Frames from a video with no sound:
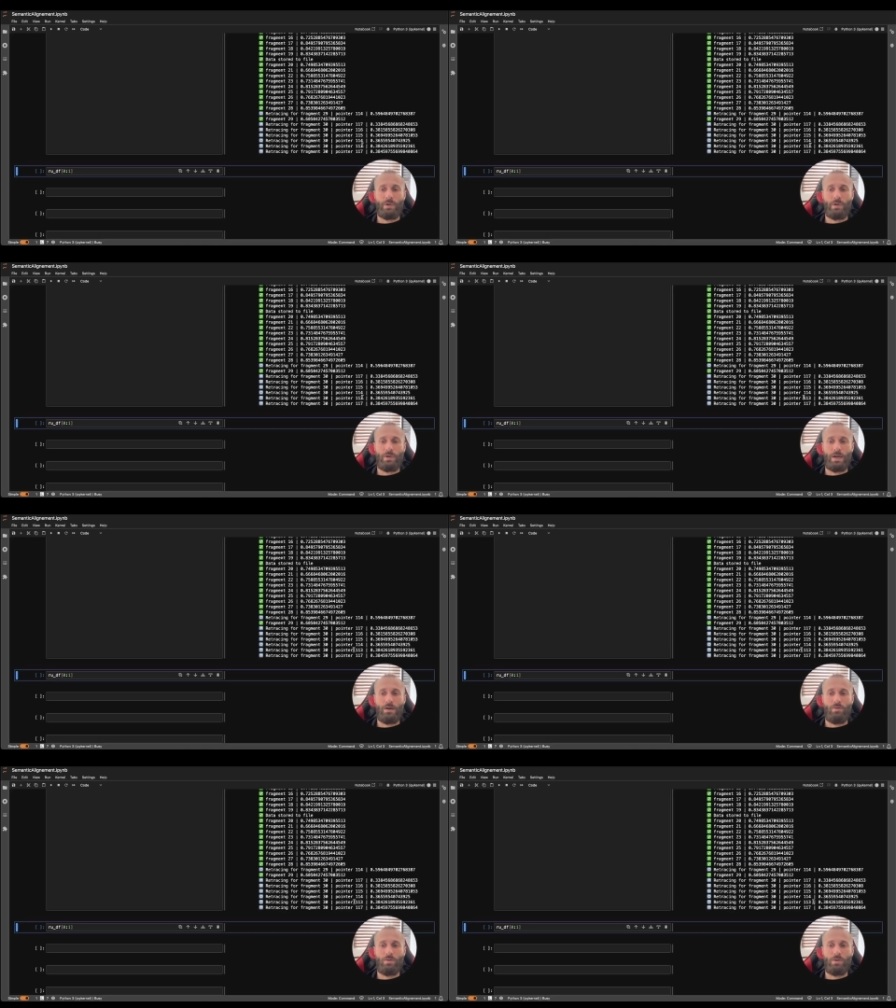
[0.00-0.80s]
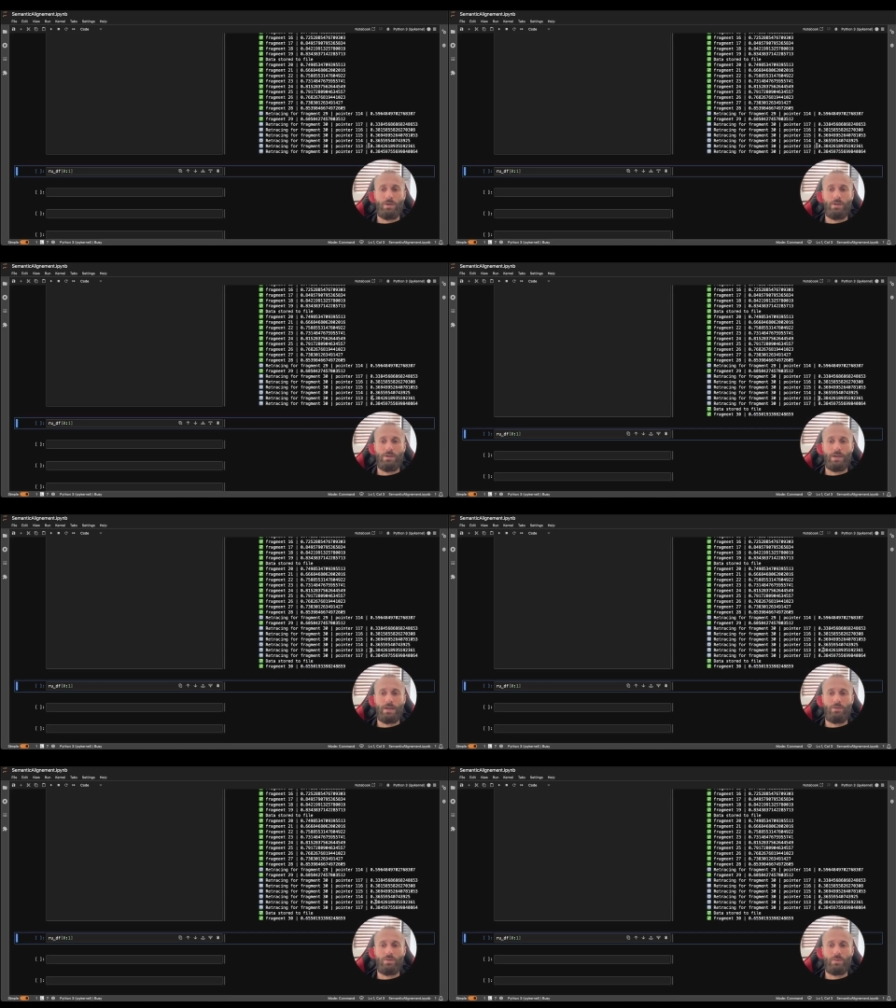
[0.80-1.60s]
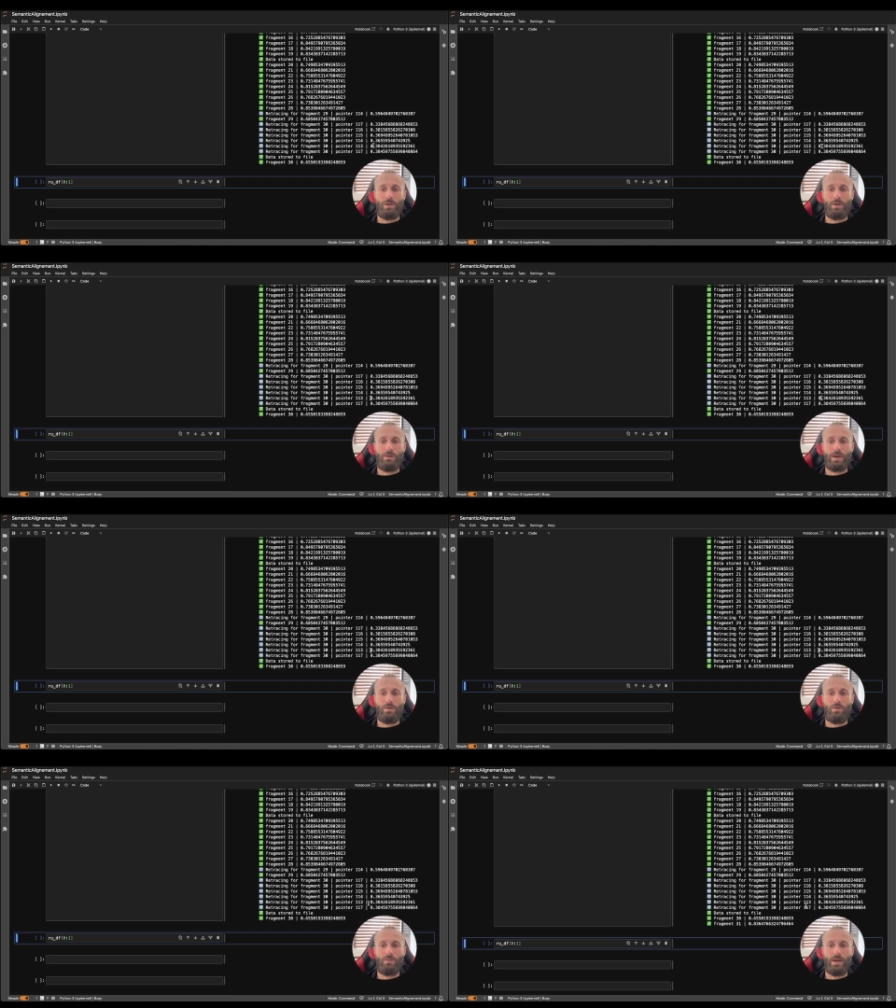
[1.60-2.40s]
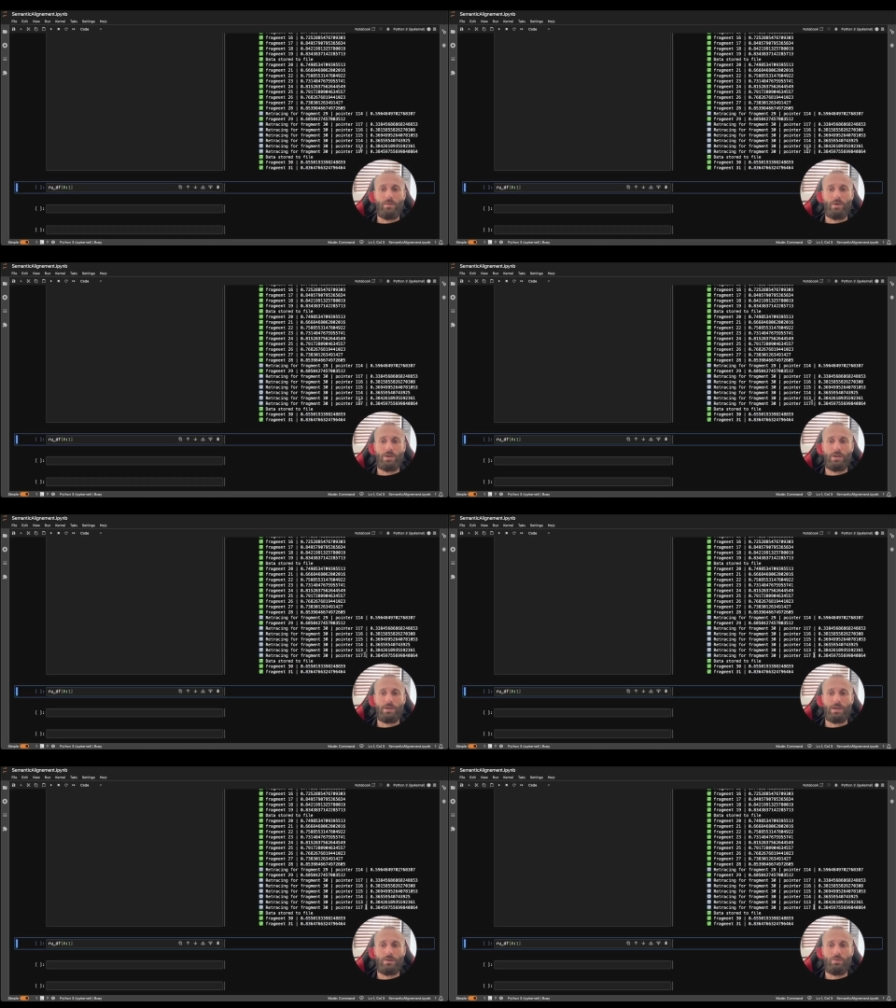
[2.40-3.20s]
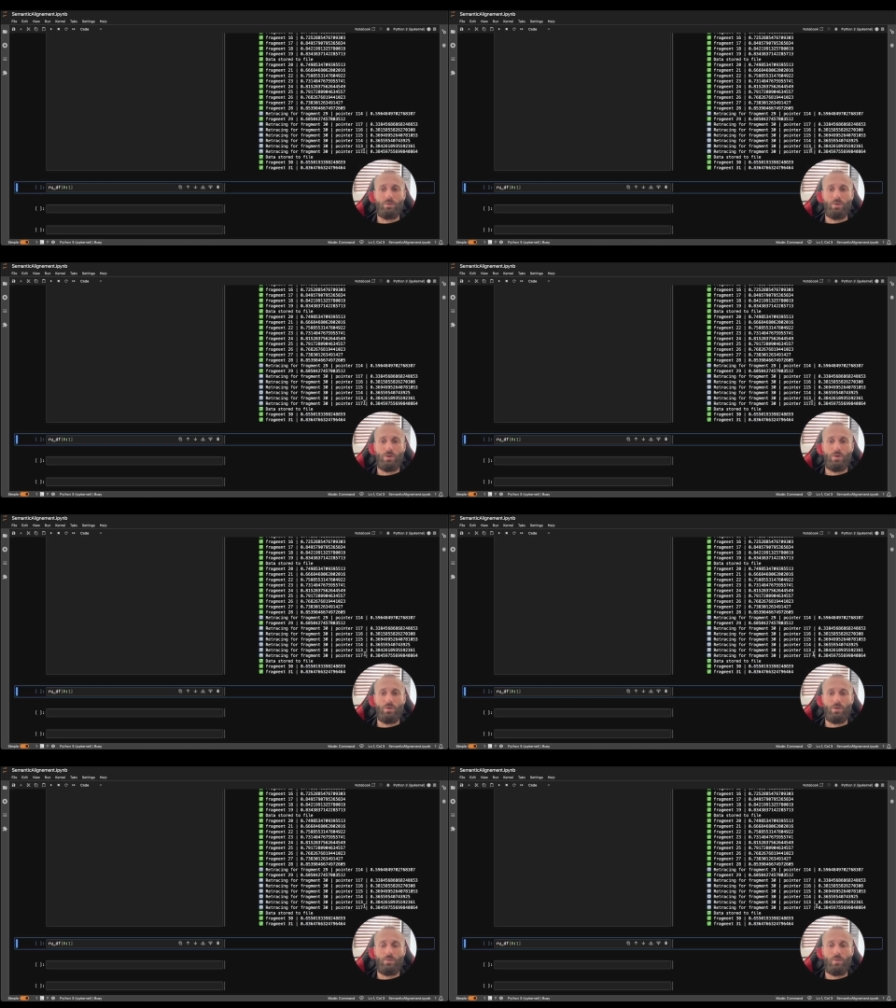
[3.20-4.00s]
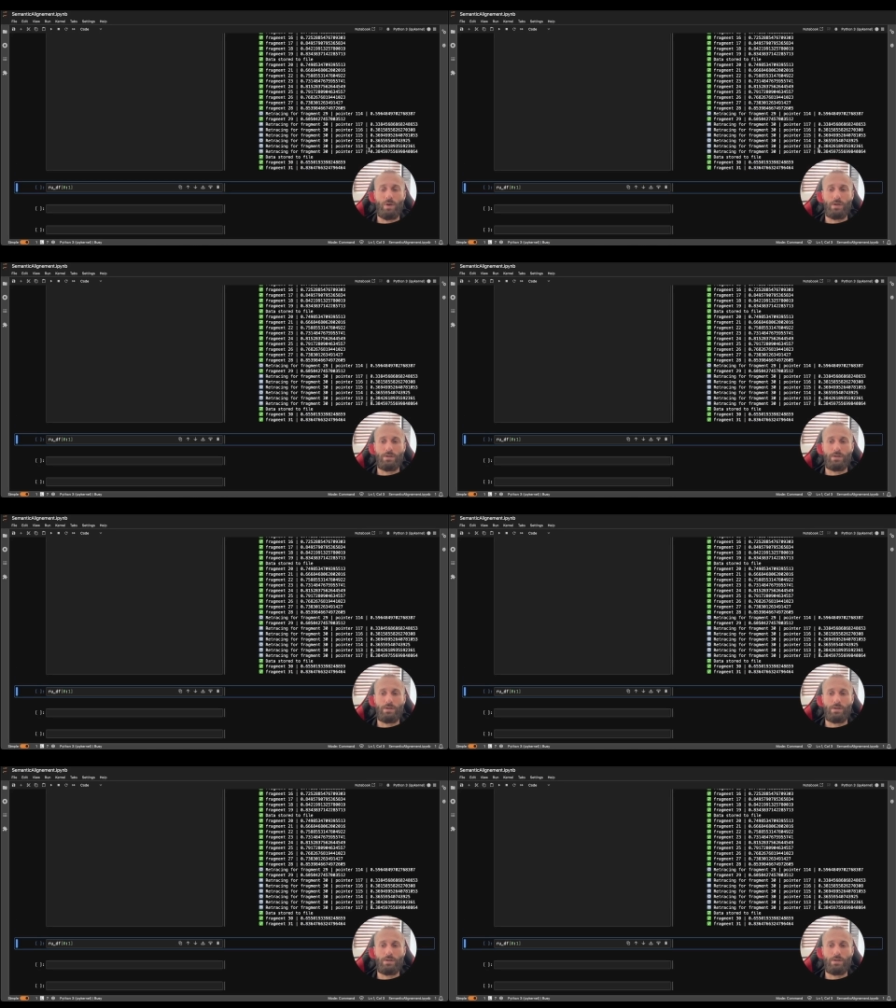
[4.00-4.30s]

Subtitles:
now it didn't get a good similarity by going backward, and it started going forward.